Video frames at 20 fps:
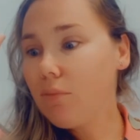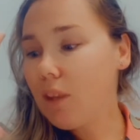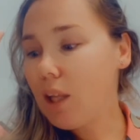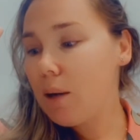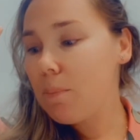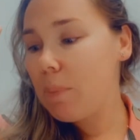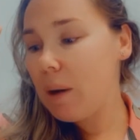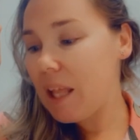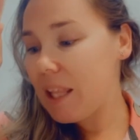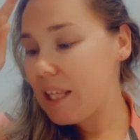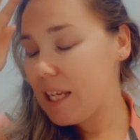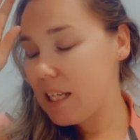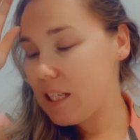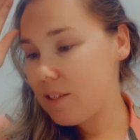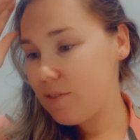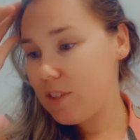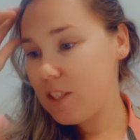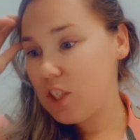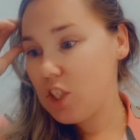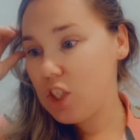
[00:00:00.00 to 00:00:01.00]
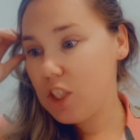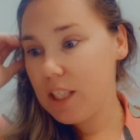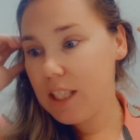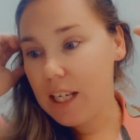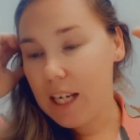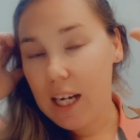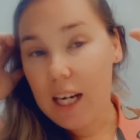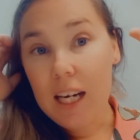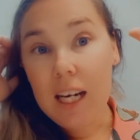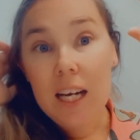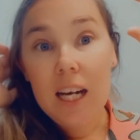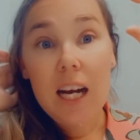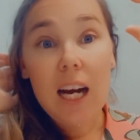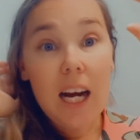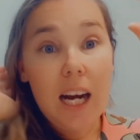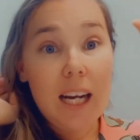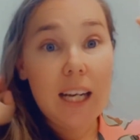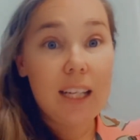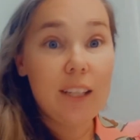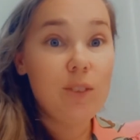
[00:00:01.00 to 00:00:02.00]
by the end of this year,
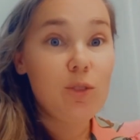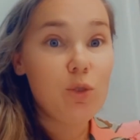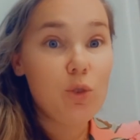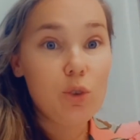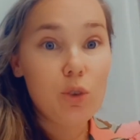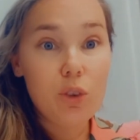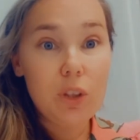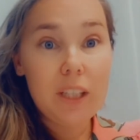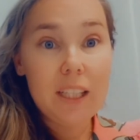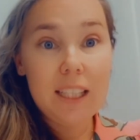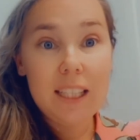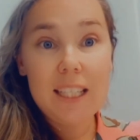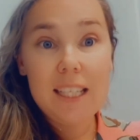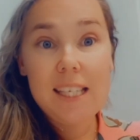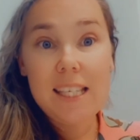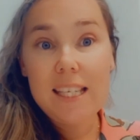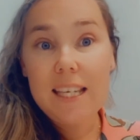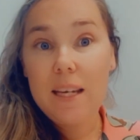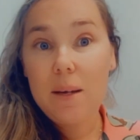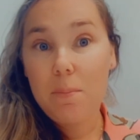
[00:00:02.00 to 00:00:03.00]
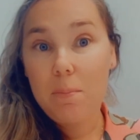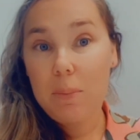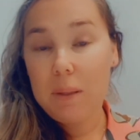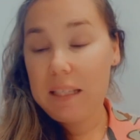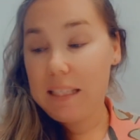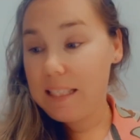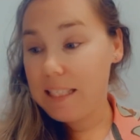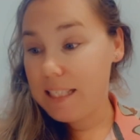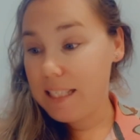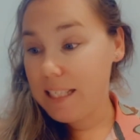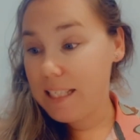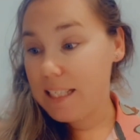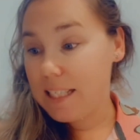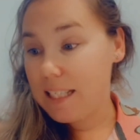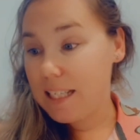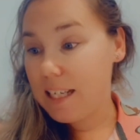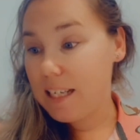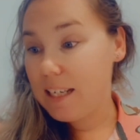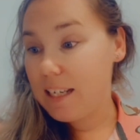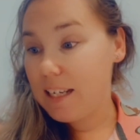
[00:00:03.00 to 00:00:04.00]
I can really see a big dent
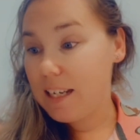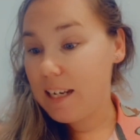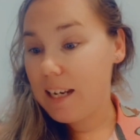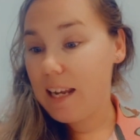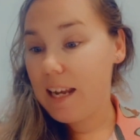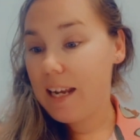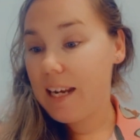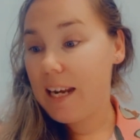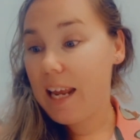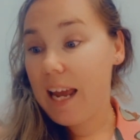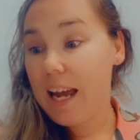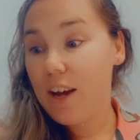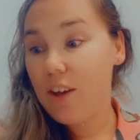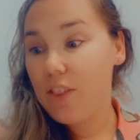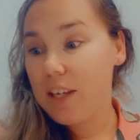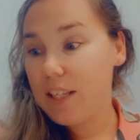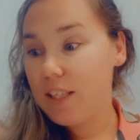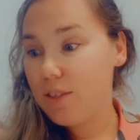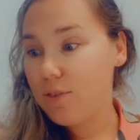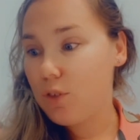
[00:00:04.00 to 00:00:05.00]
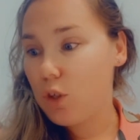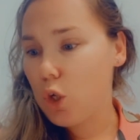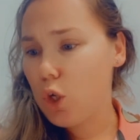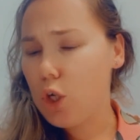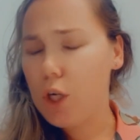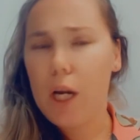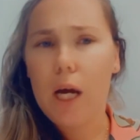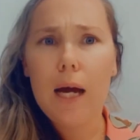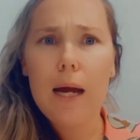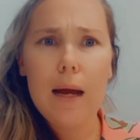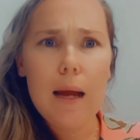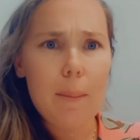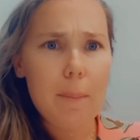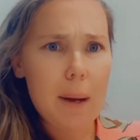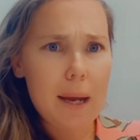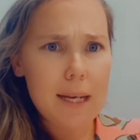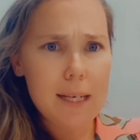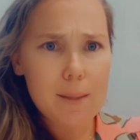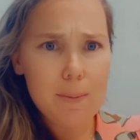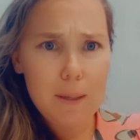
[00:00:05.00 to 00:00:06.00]
in how these have gone. Am
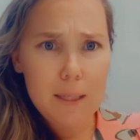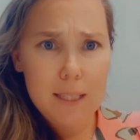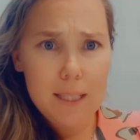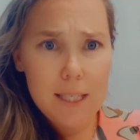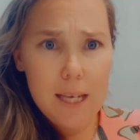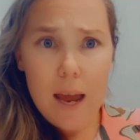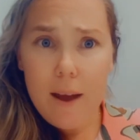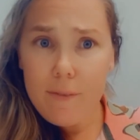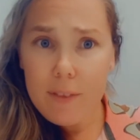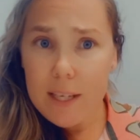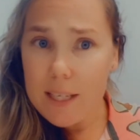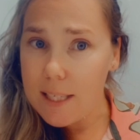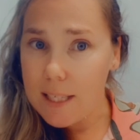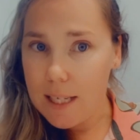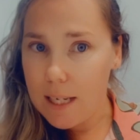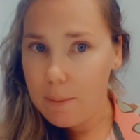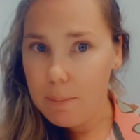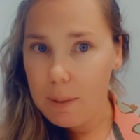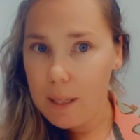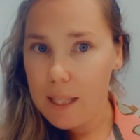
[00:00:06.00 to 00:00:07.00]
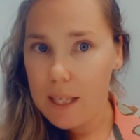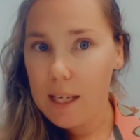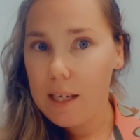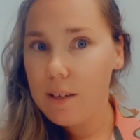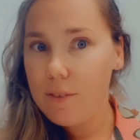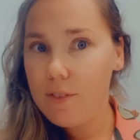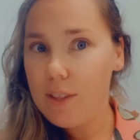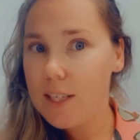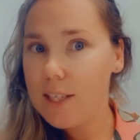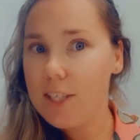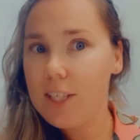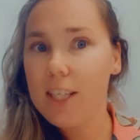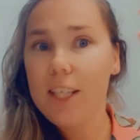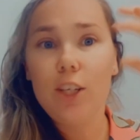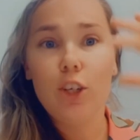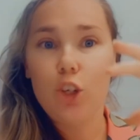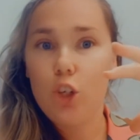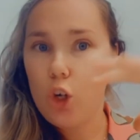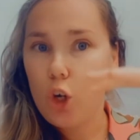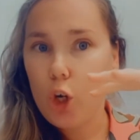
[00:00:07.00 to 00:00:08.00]
I expecting to have these done by the end of this year?
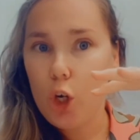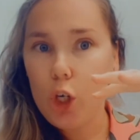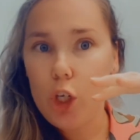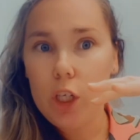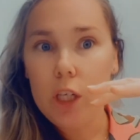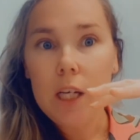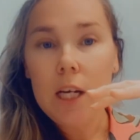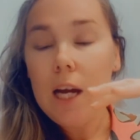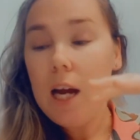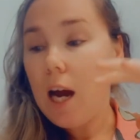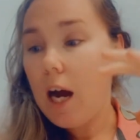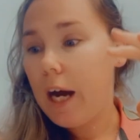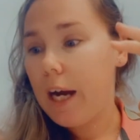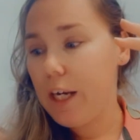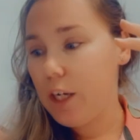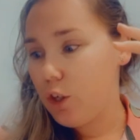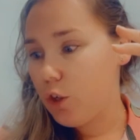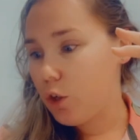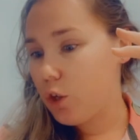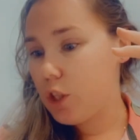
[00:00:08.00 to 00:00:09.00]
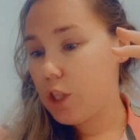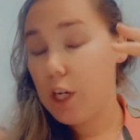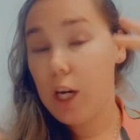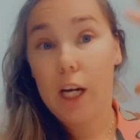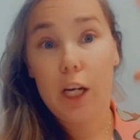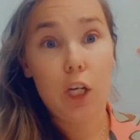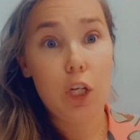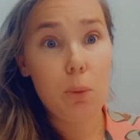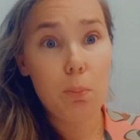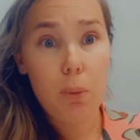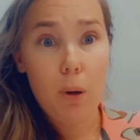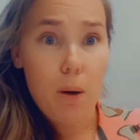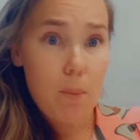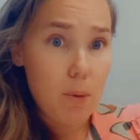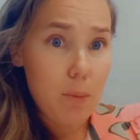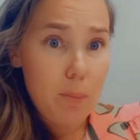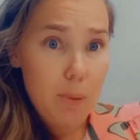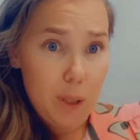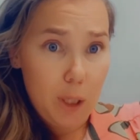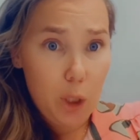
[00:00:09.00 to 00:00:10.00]
No. I know that I
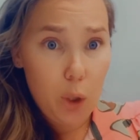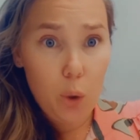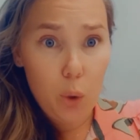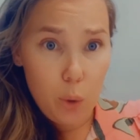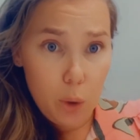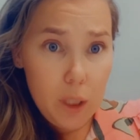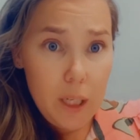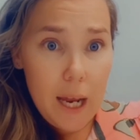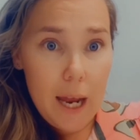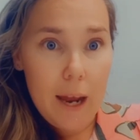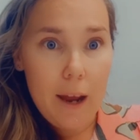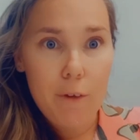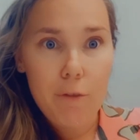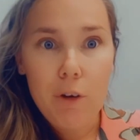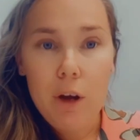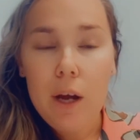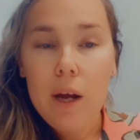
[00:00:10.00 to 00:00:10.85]
probably could have,